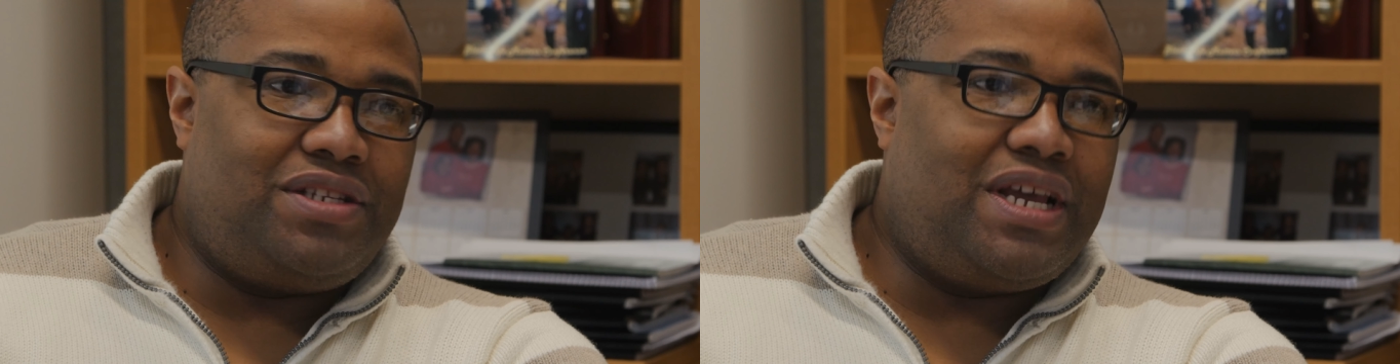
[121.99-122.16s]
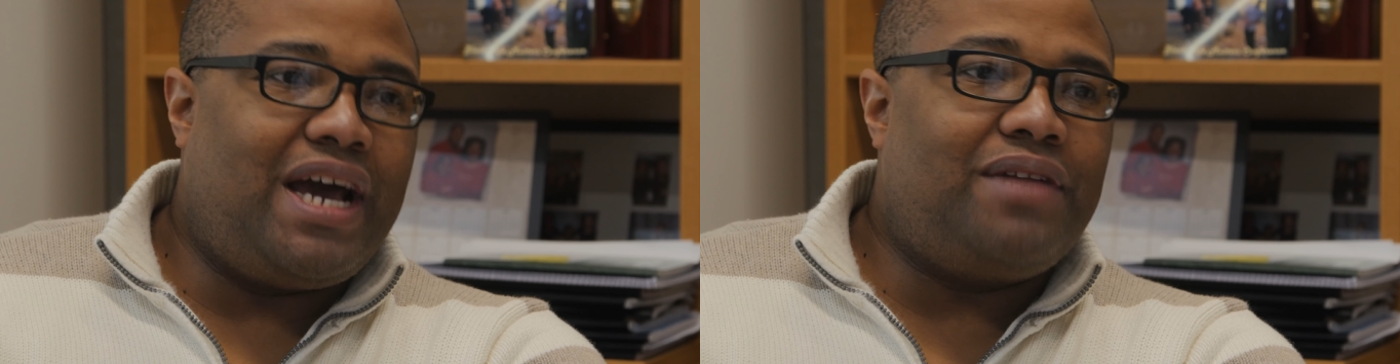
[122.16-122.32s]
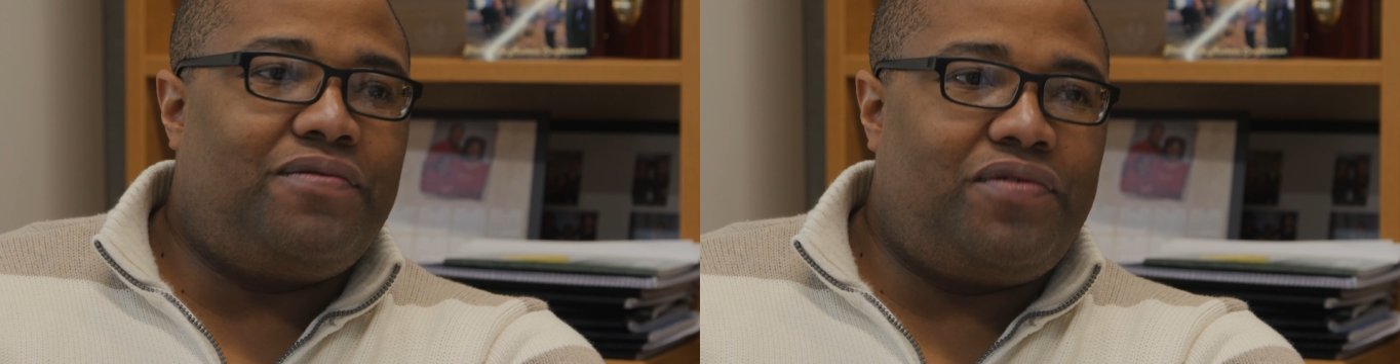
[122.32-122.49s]

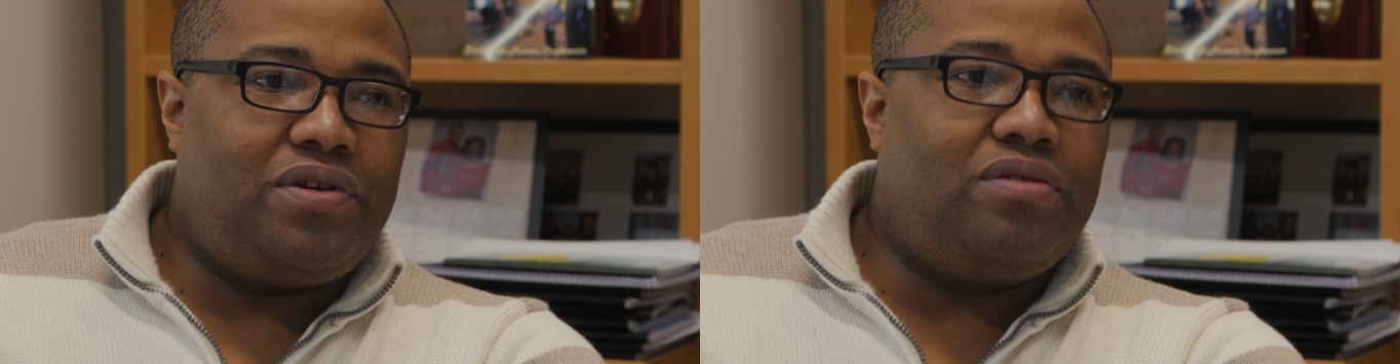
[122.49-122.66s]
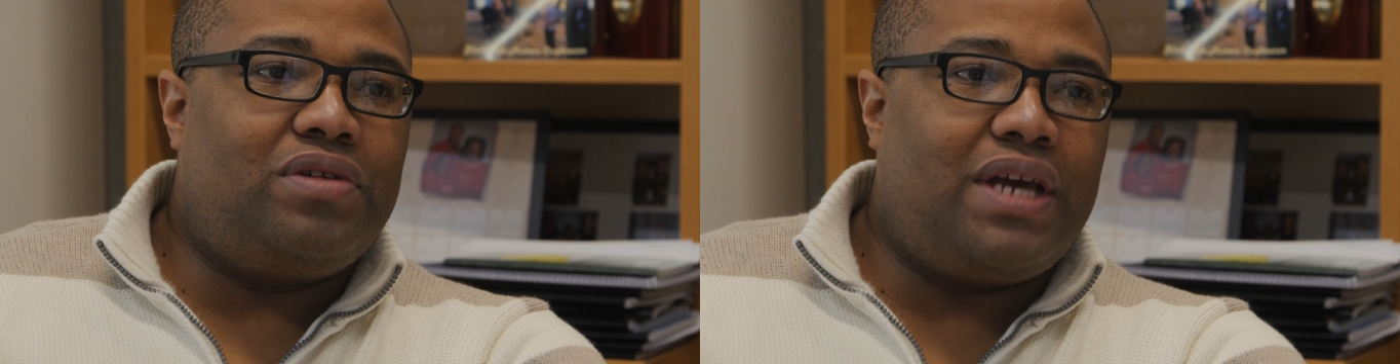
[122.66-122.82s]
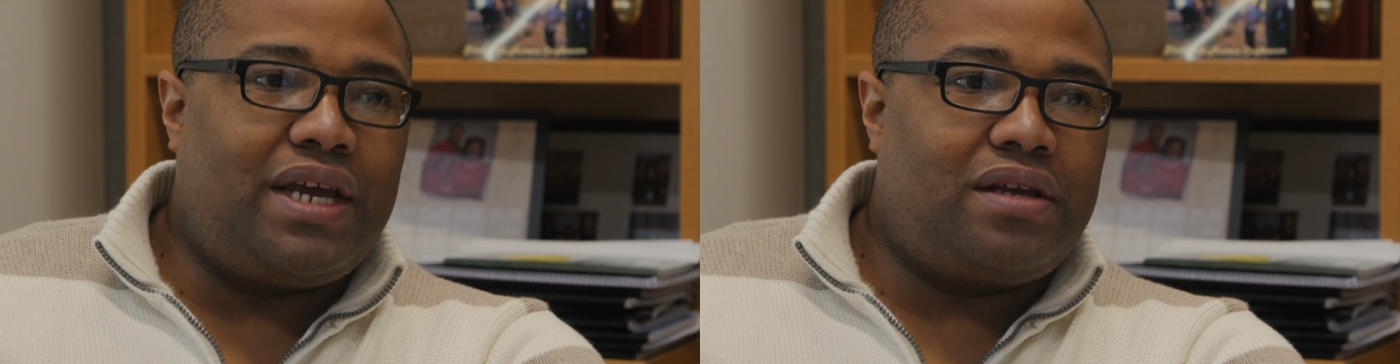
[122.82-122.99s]
not
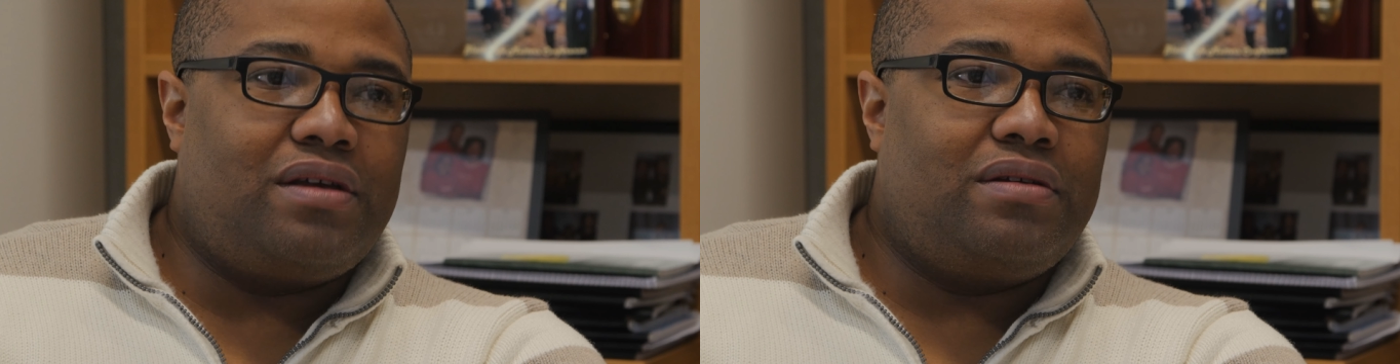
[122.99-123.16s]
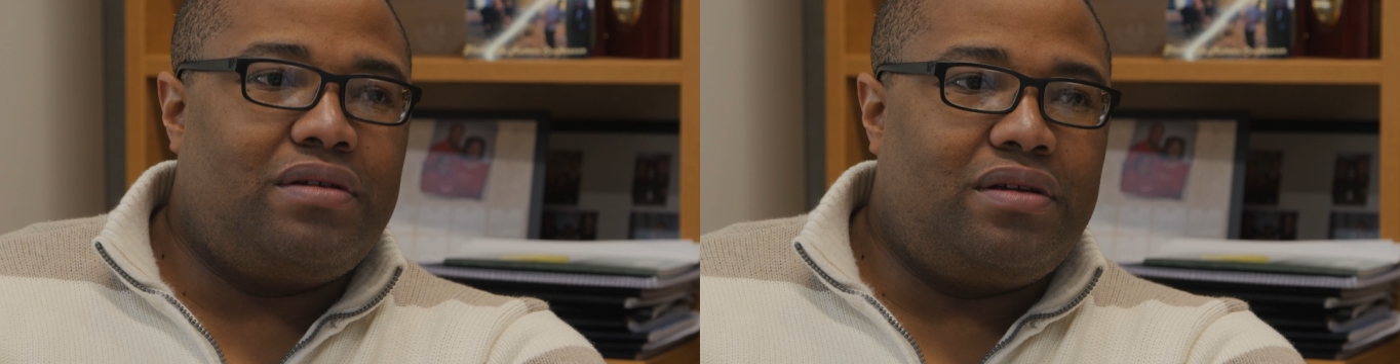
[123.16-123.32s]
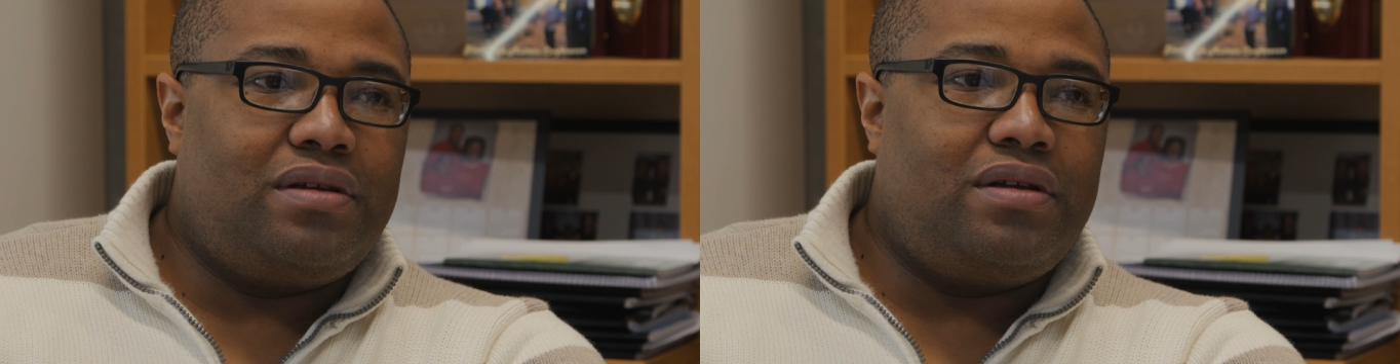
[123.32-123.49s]
feel like
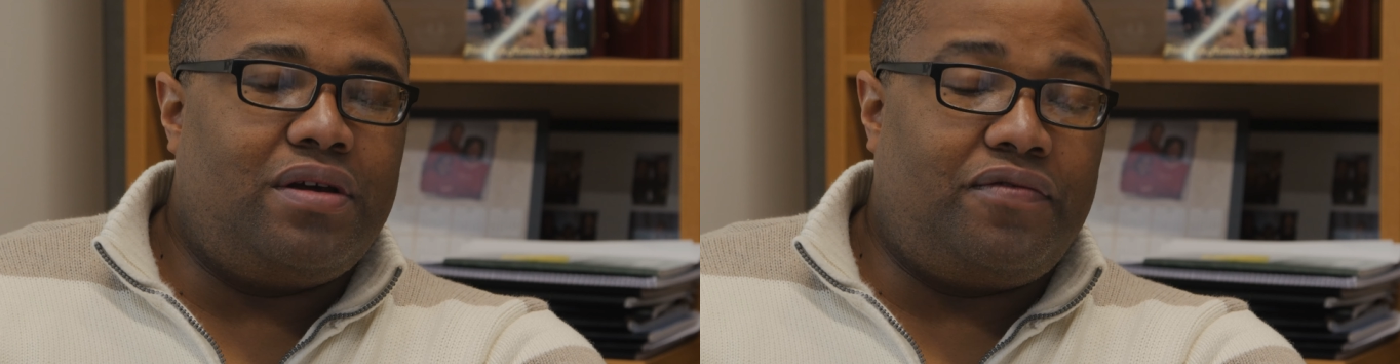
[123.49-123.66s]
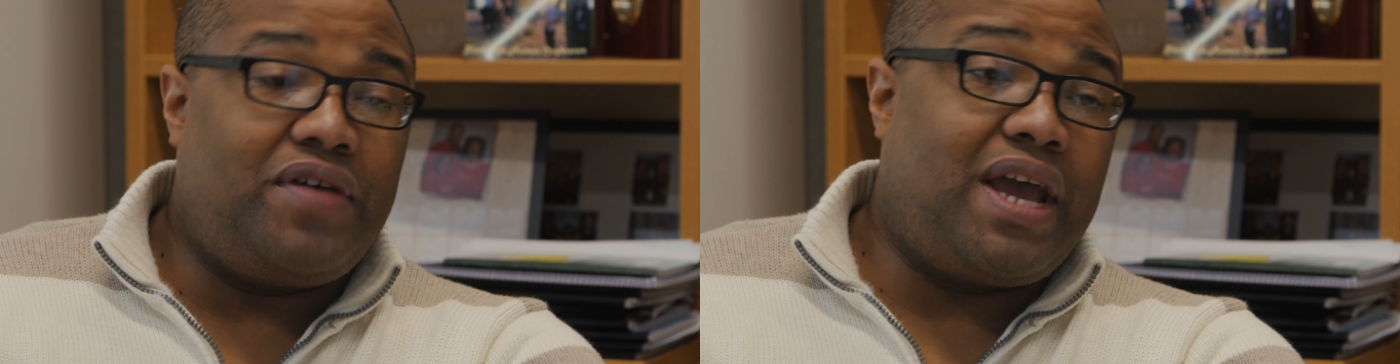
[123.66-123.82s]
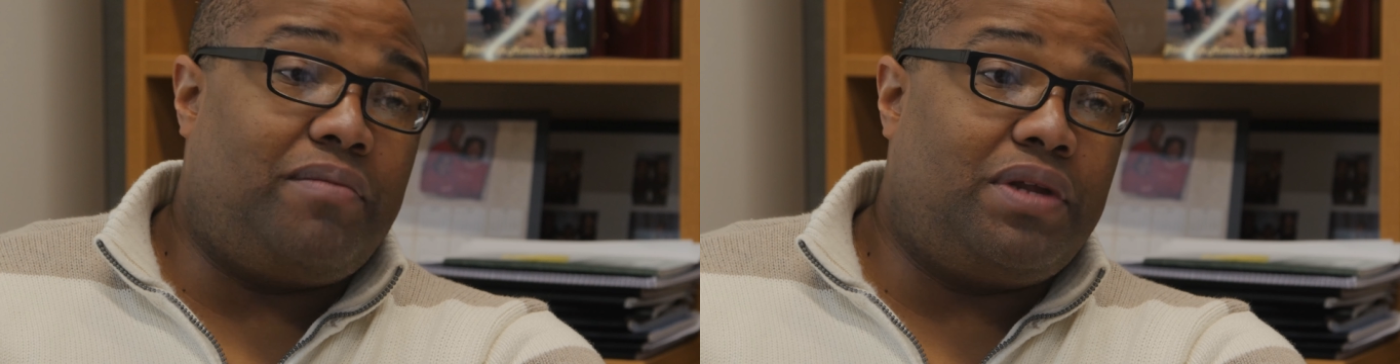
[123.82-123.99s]
a
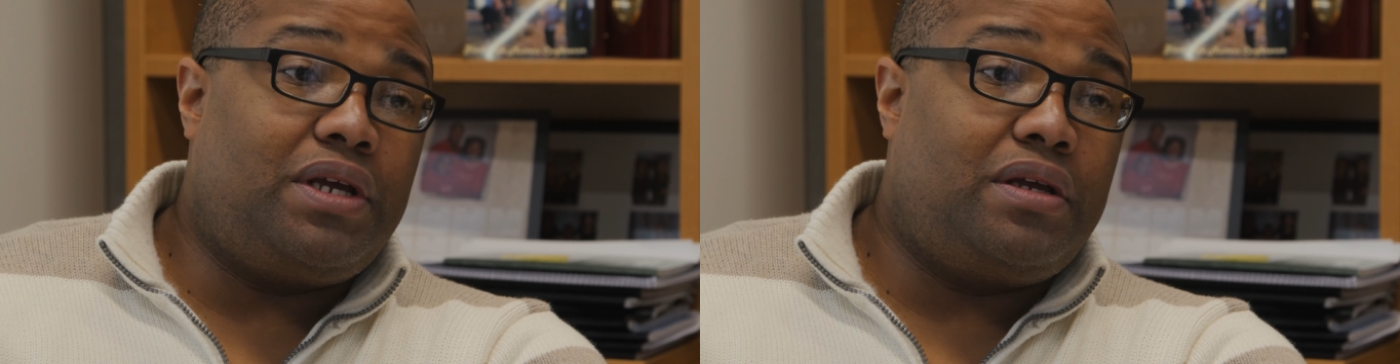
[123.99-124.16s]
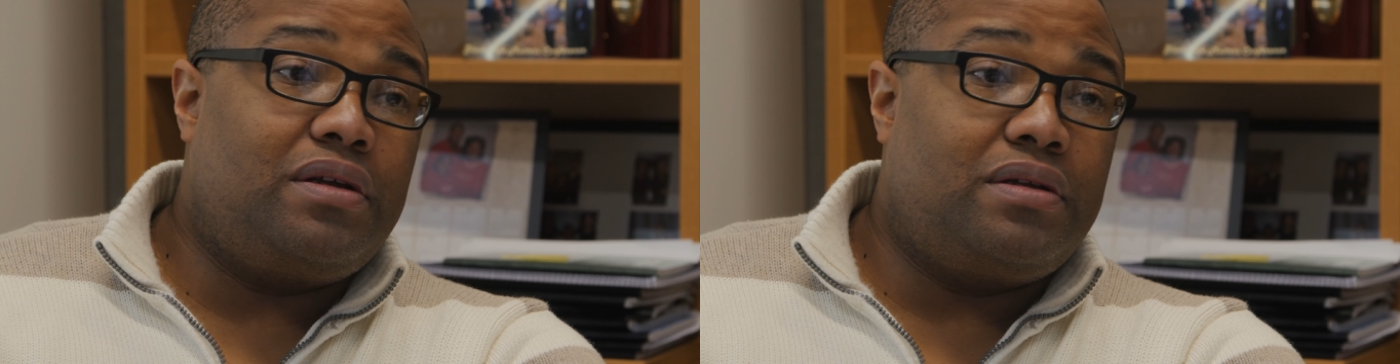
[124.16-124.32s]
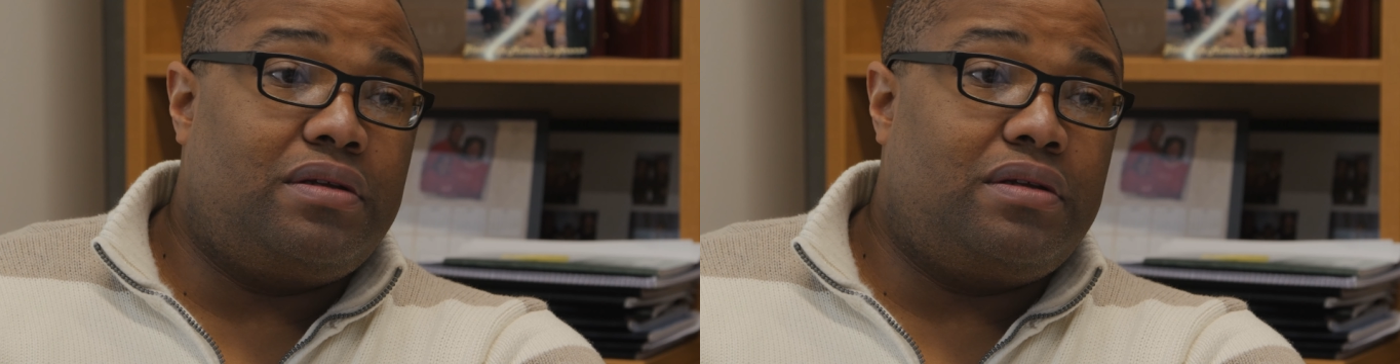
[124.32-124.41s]
family.